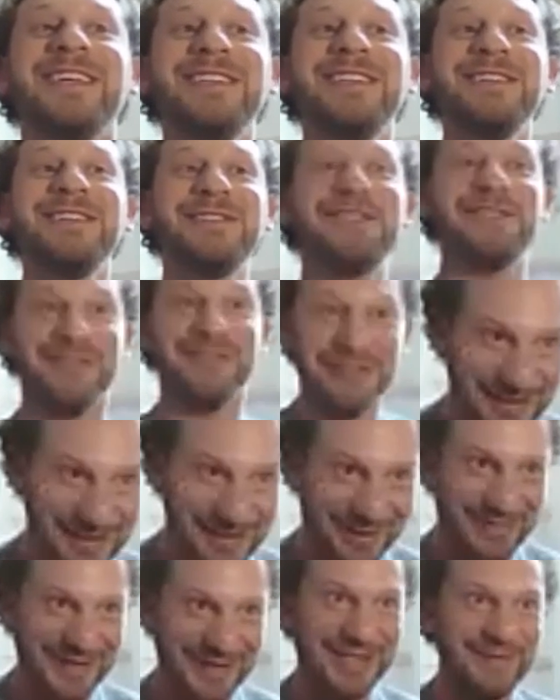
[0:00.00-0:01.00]
you guys would
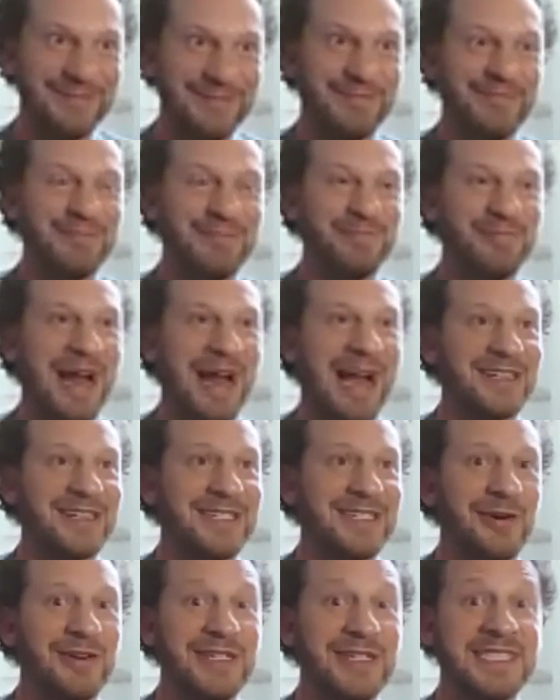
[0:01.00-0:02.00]
all be
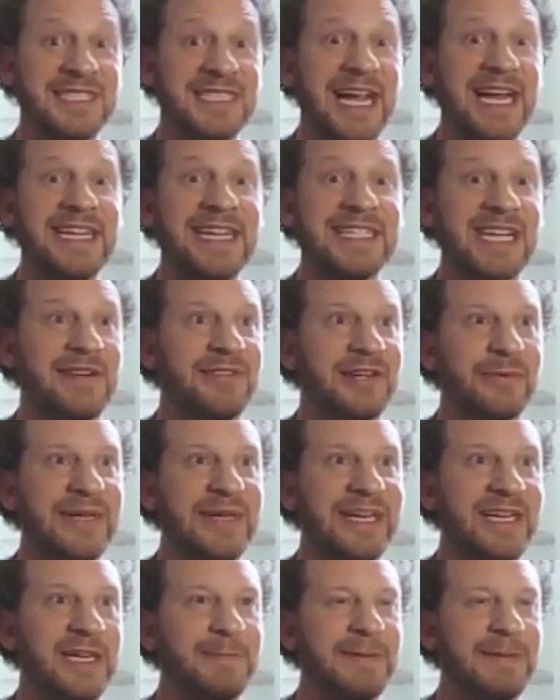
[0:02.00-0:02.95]
practicing on a stage every week,